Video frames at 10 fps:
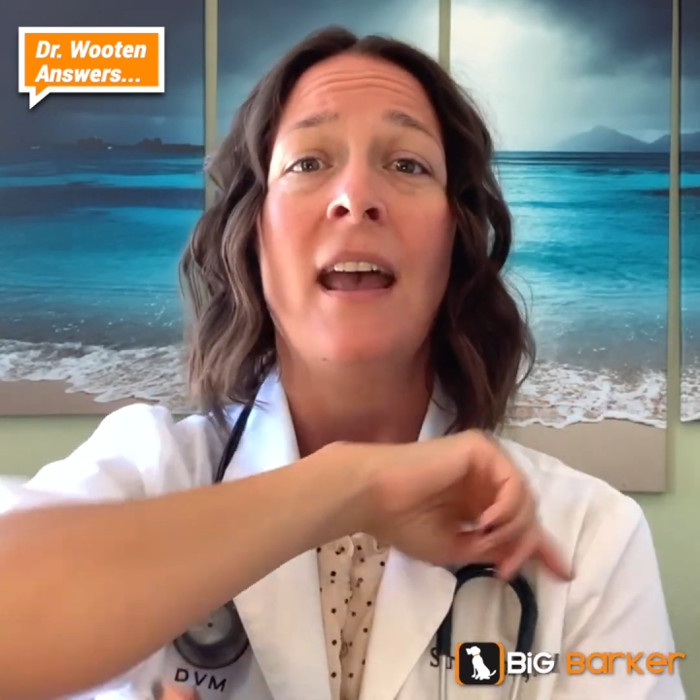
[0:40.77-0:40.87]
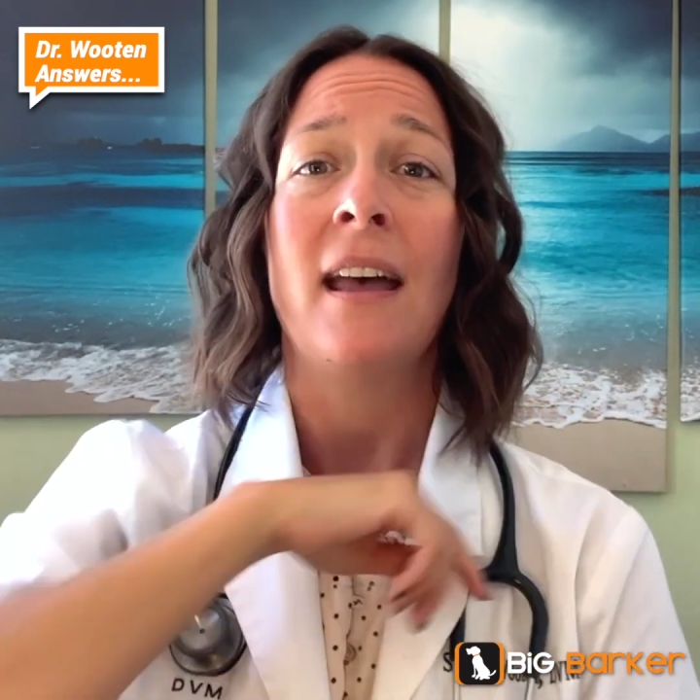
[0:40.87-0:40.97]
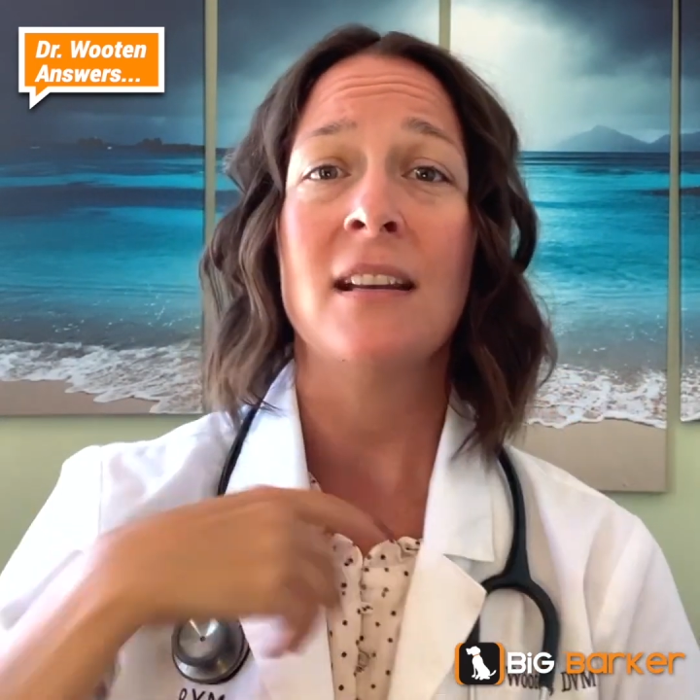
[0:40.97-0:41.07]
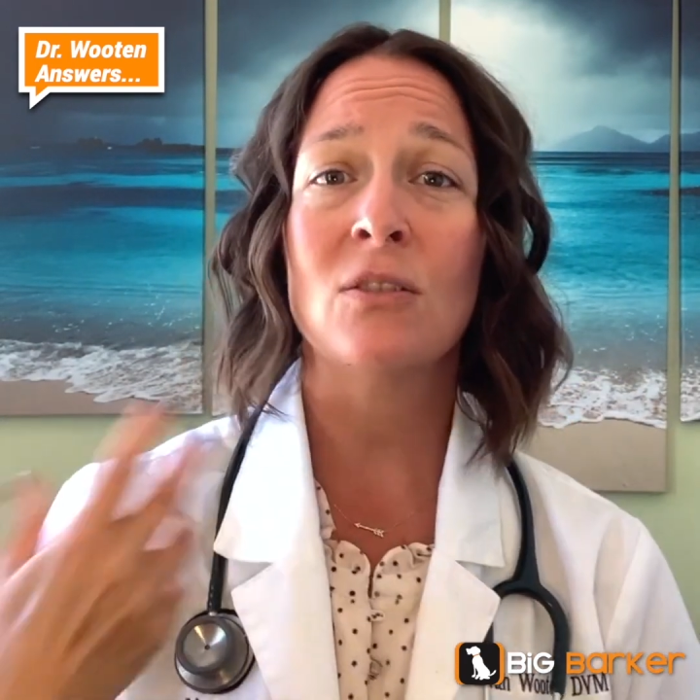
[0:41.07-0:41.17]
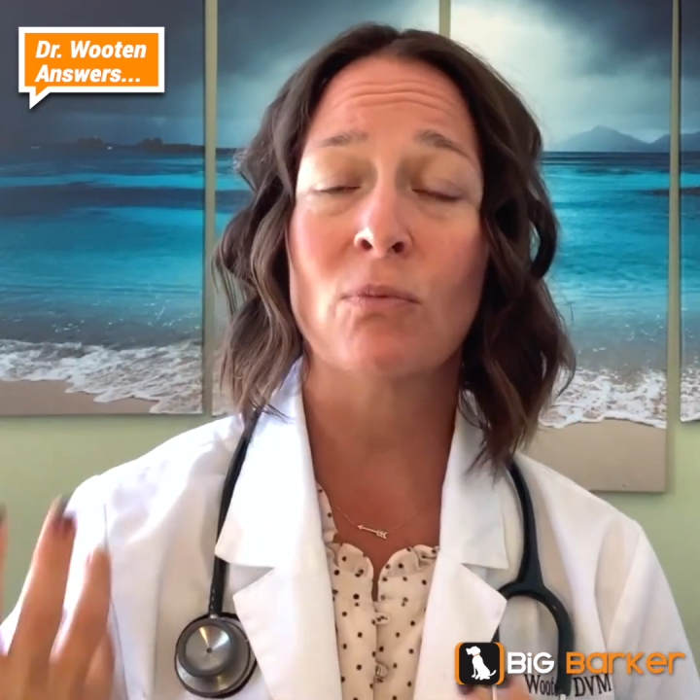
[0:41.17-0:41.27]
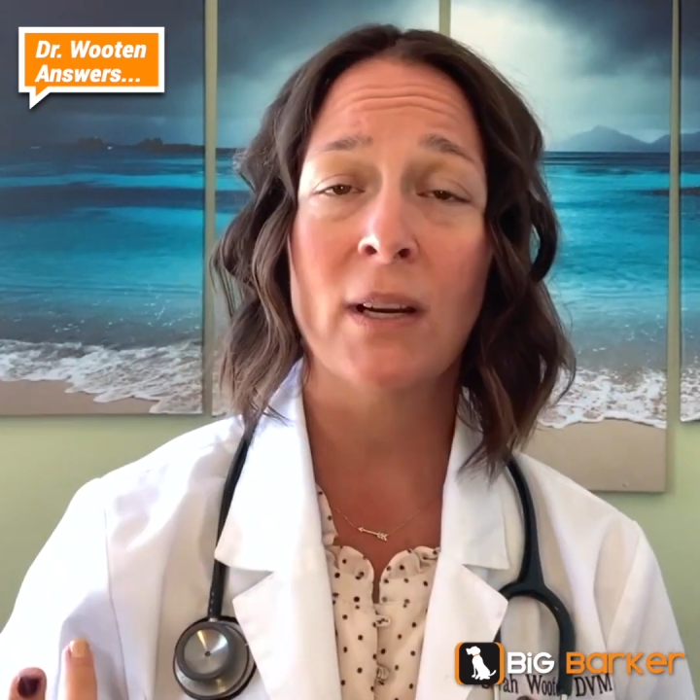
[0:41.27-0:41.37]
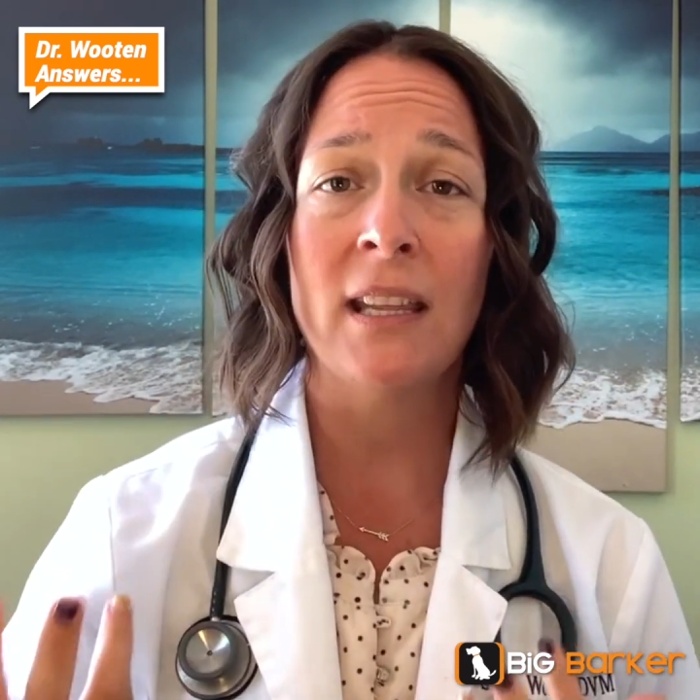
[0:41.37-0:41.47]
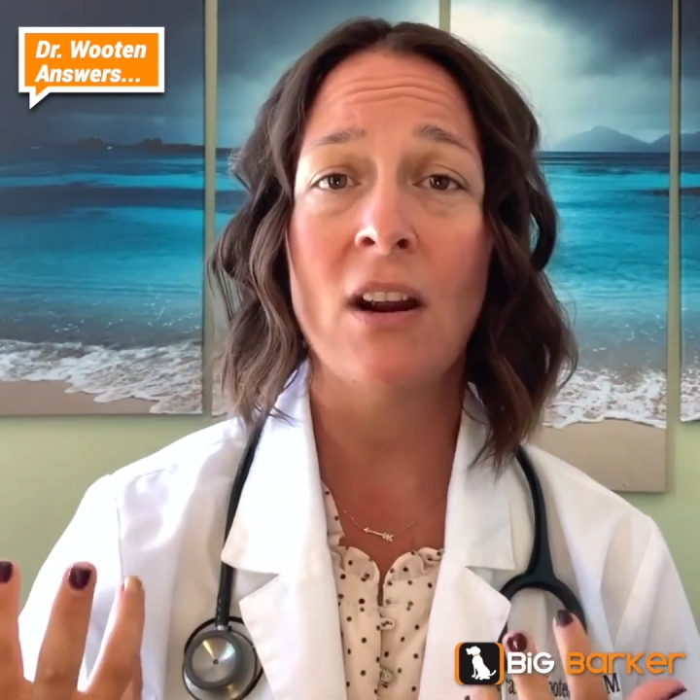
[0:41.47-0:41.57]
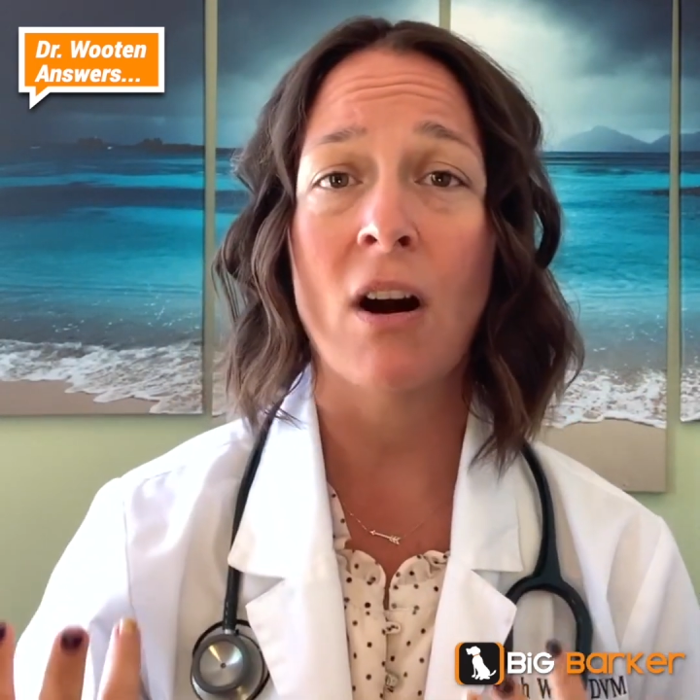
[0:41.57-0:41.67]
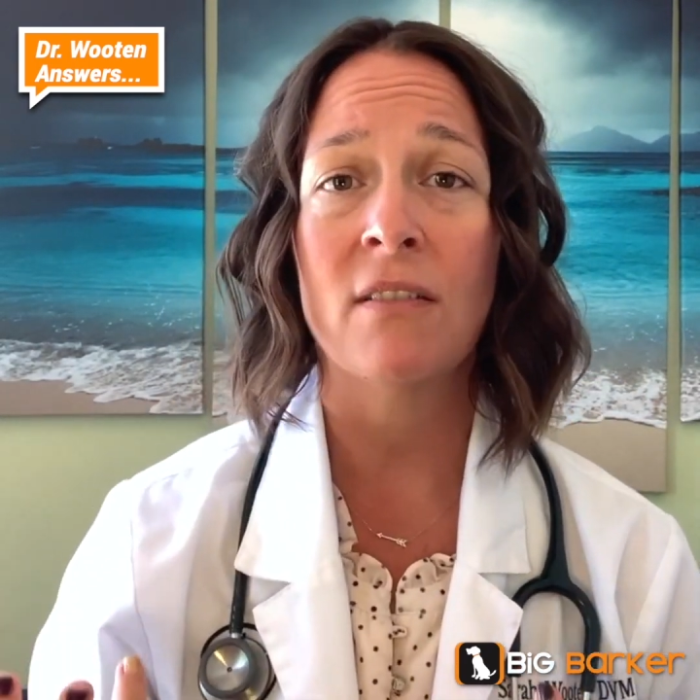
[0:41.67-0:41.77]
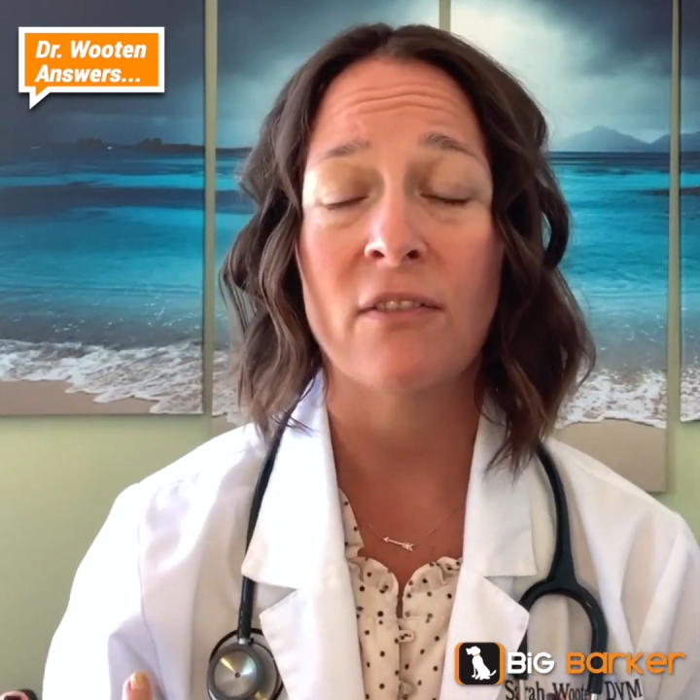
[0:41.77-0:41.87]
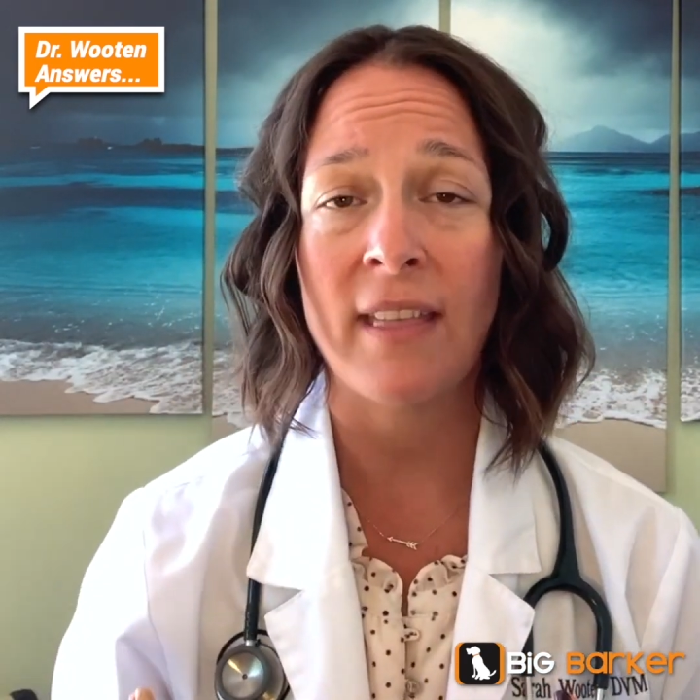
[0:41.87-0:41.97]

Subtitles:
and it's really hard for